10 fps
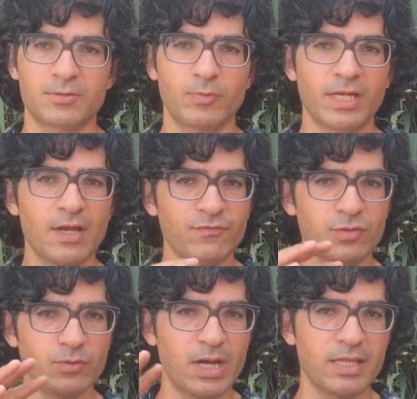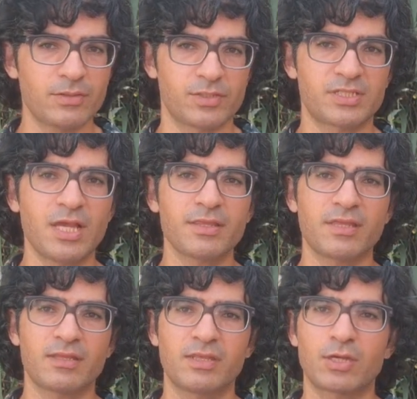we have to understand
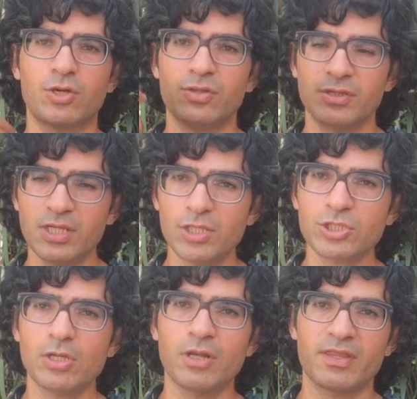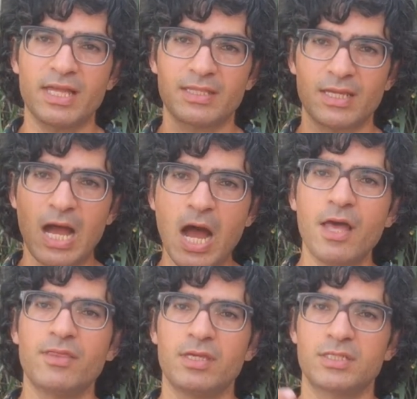that the condition that
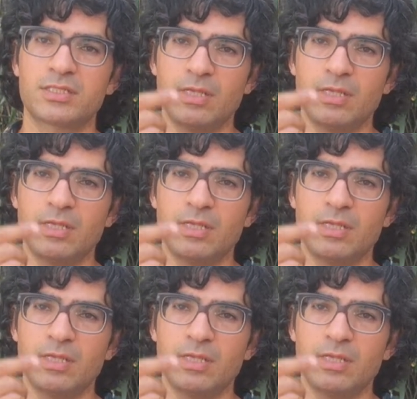Hades